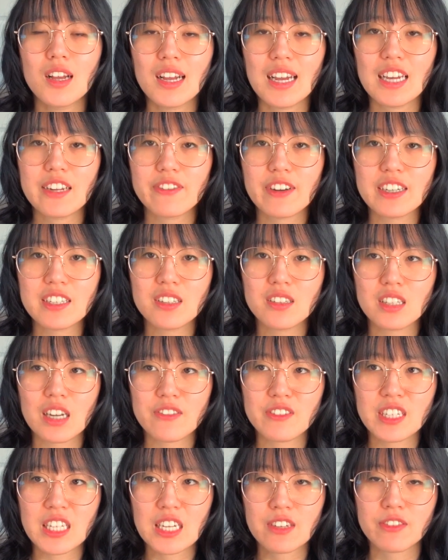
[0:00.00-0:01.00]
Advice is
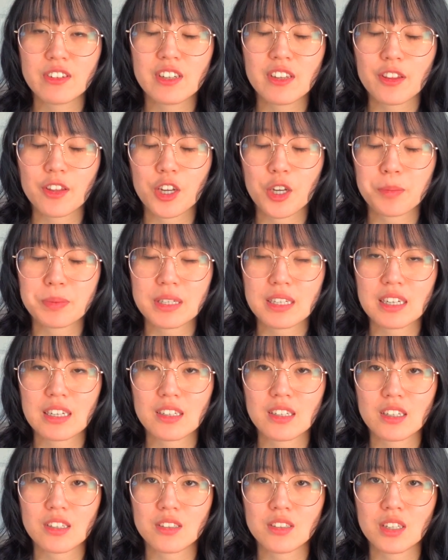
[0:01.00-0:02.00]
often given in the hopes that it
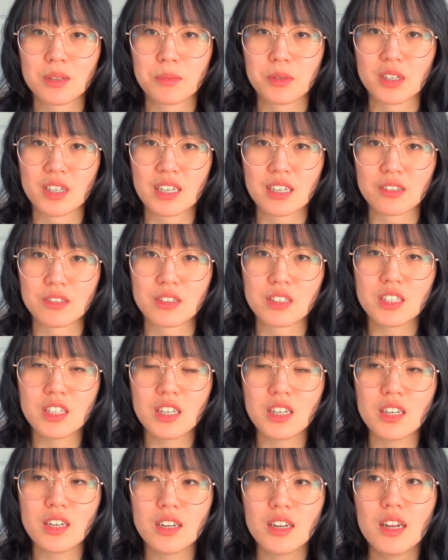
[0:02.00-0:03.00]
does someone else
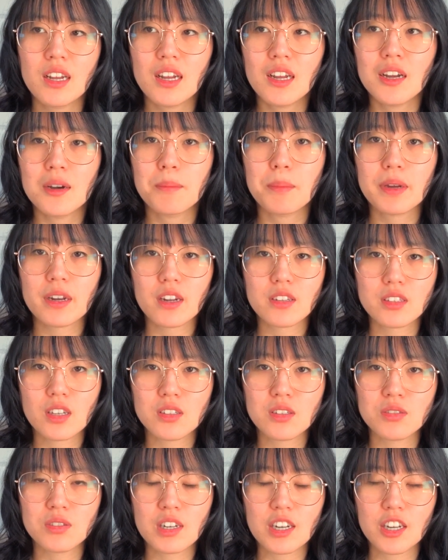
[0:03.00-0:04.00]
good, but it's
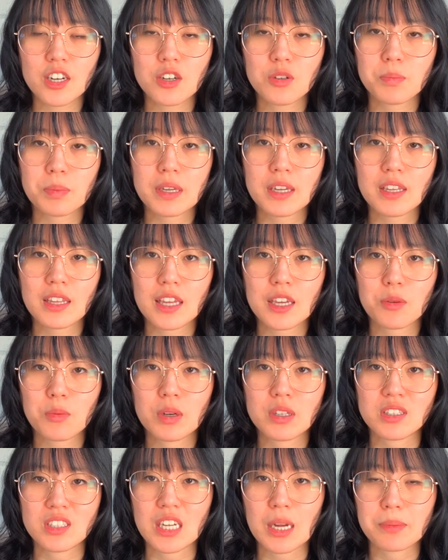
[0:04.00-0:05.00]
also not going to be a
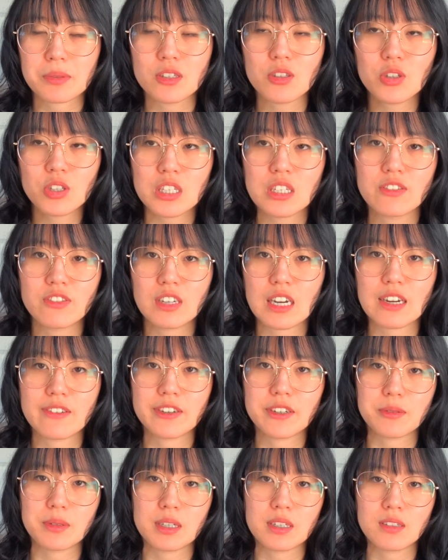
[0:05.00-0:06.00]
one-stop solution for
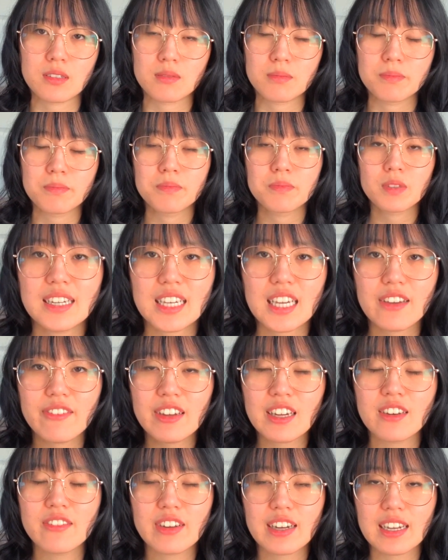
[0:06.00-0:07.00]
everyone.
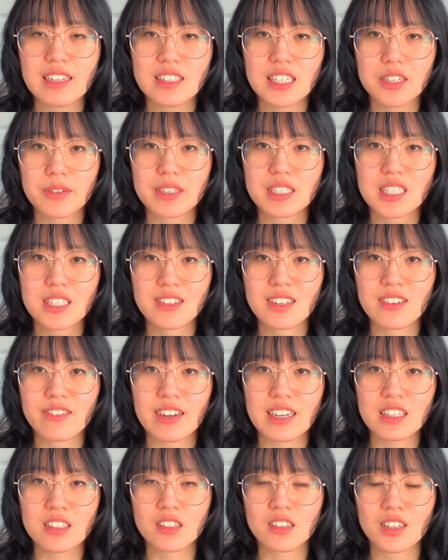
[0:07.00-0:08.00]
Giving advice and receiving
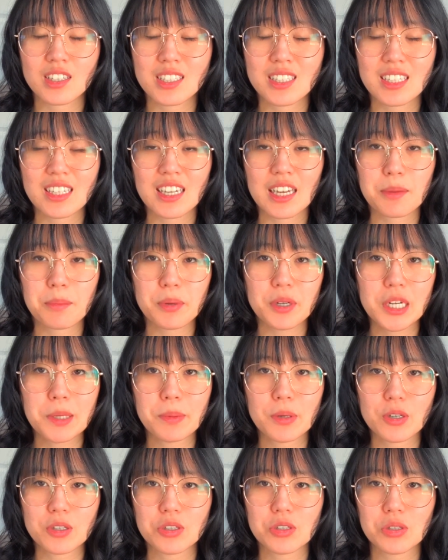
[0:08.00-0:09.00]
advice is honestly a pretty
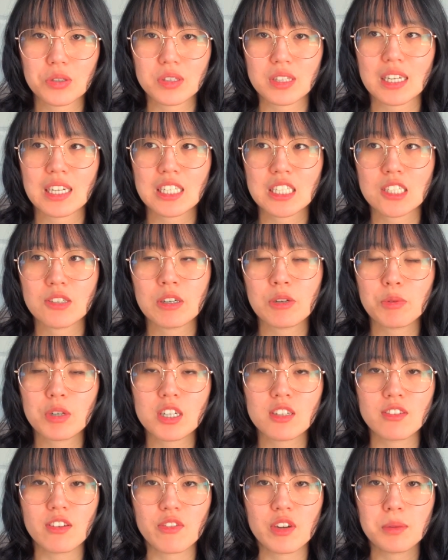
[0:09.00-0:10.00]
personal thing, so what
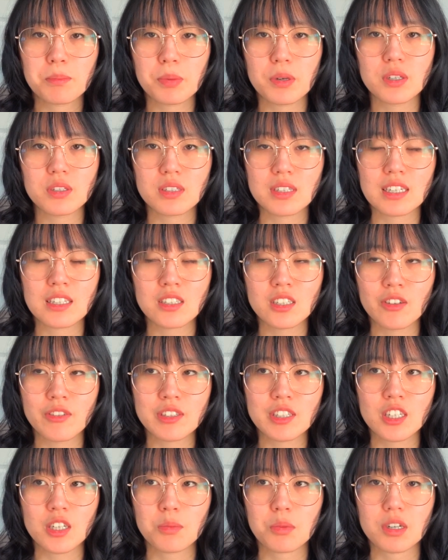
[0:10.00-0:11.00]
works for one person isn't
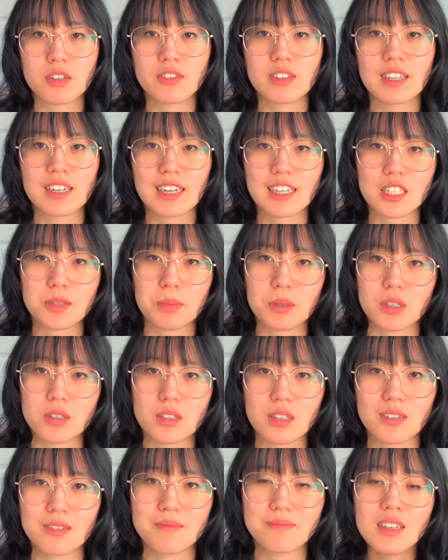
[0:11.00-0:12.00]
always going to work for the next
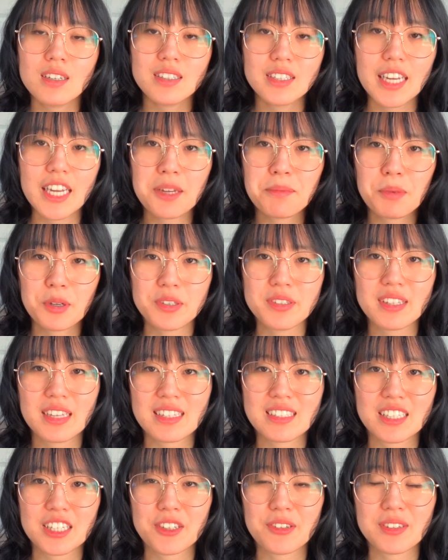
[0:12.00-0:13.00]
person. Take most
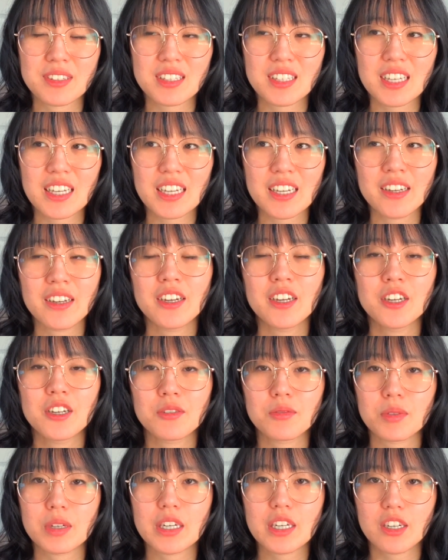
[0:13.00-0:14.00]
things that you see,
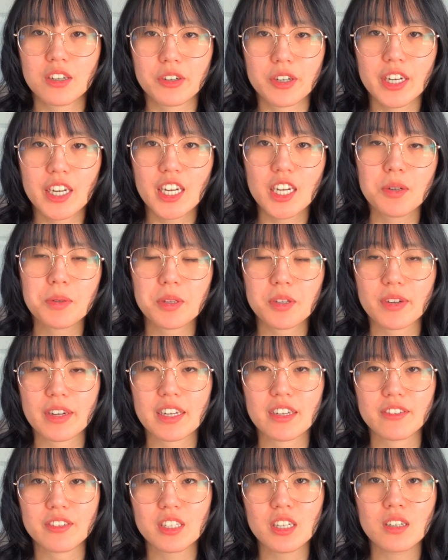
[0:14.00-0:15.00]
read, or hear with a
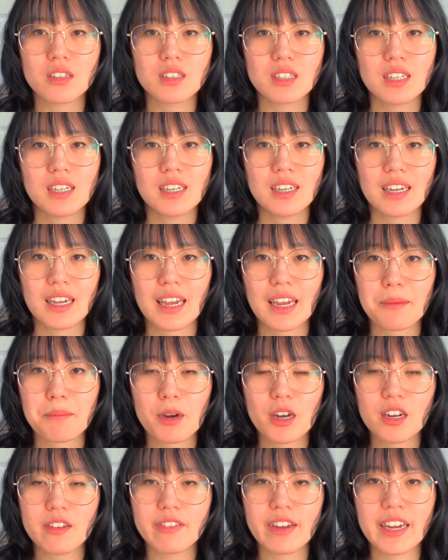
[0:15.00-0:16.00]
grain of salt, and
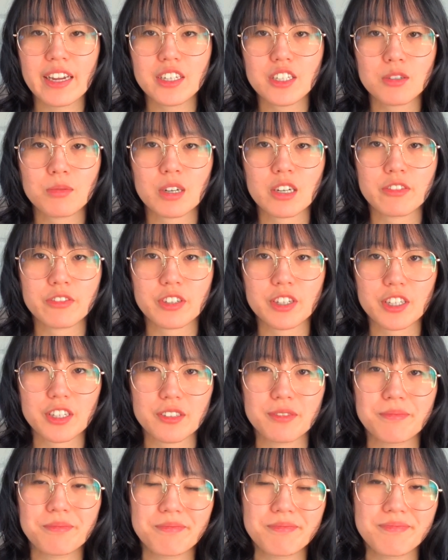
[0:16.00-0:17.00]
modify it to work for
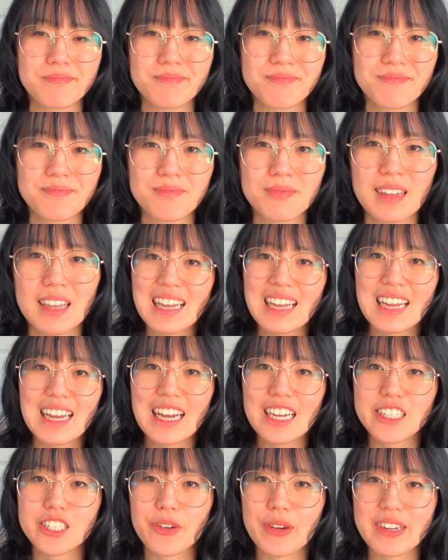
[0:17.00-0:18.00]
you.
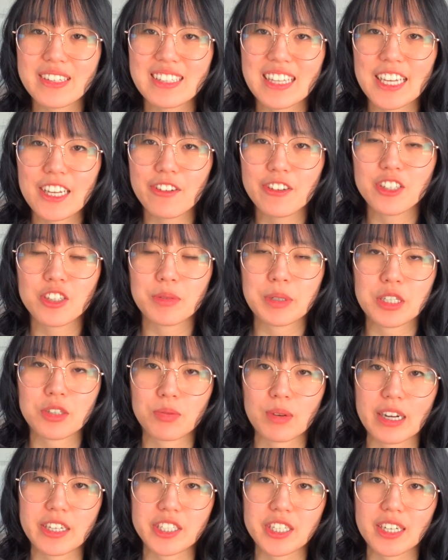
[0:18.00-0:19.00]
As always, thank you all so much
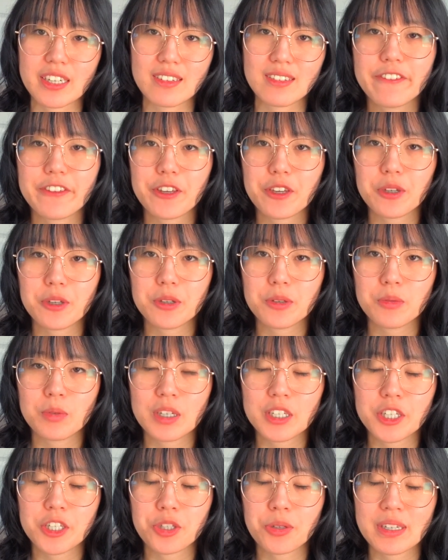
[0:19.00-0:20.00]
for watching. If you
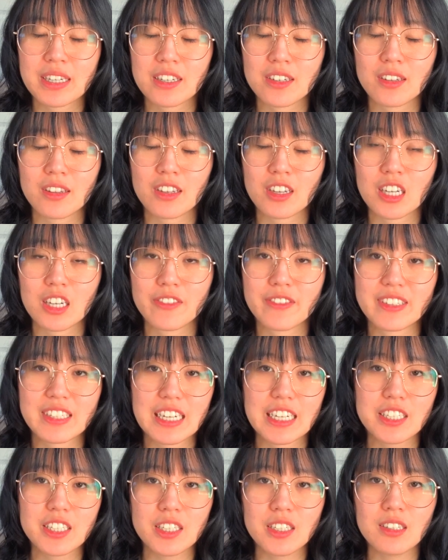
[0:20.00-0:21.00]
want to join in on the
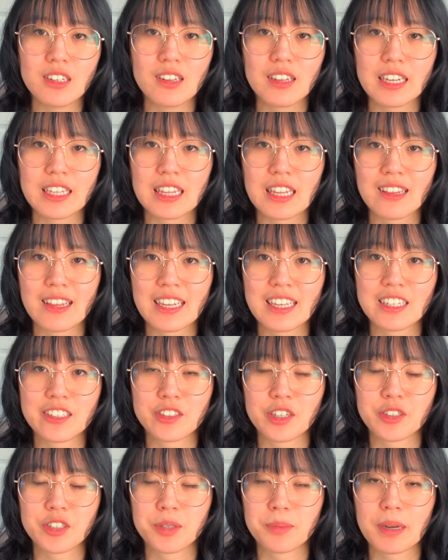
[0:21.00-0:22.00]
conversation, click the link in the
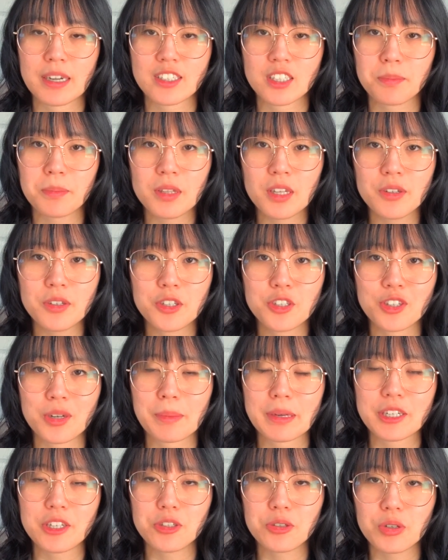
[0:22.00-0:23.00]
description box below to join
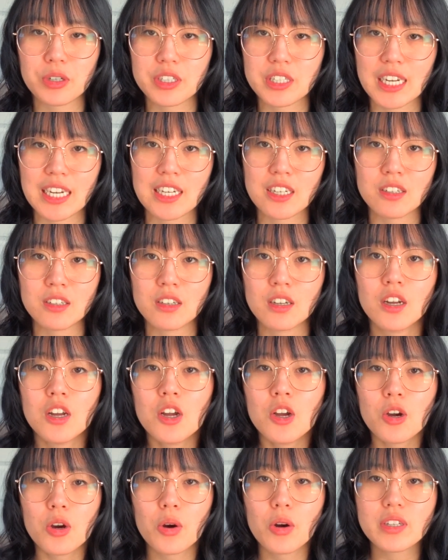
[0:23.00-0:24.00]
my Discord channel
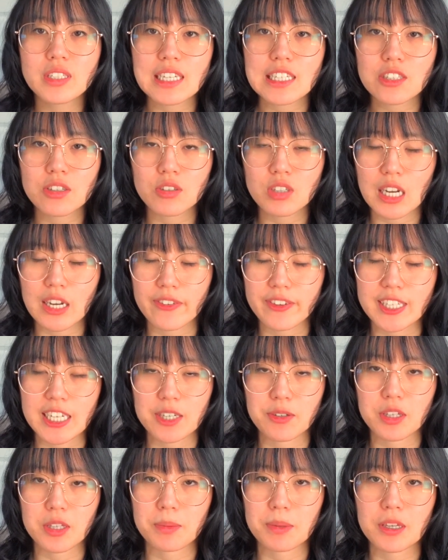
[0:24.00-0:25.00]
or schedule a coffee
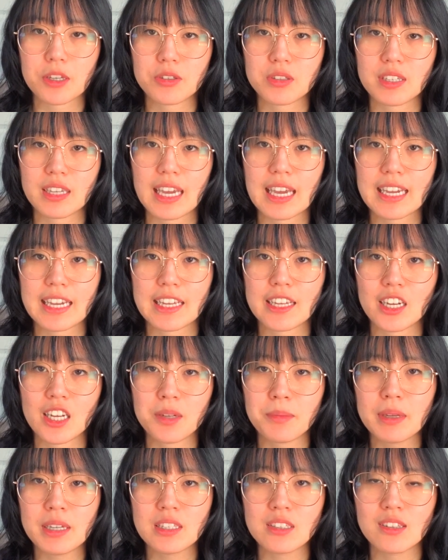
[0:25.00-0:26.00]
chat with me using
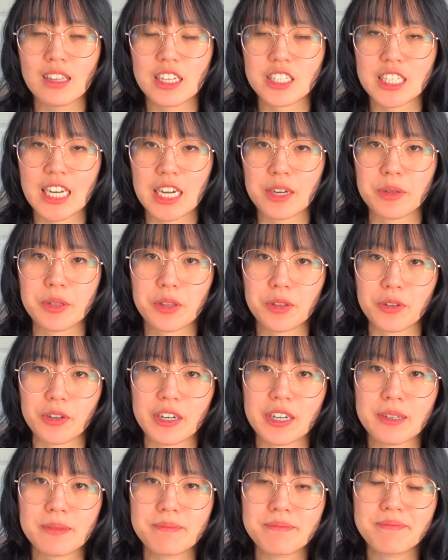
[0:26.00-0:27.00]
aka.ms slash chat with Laura.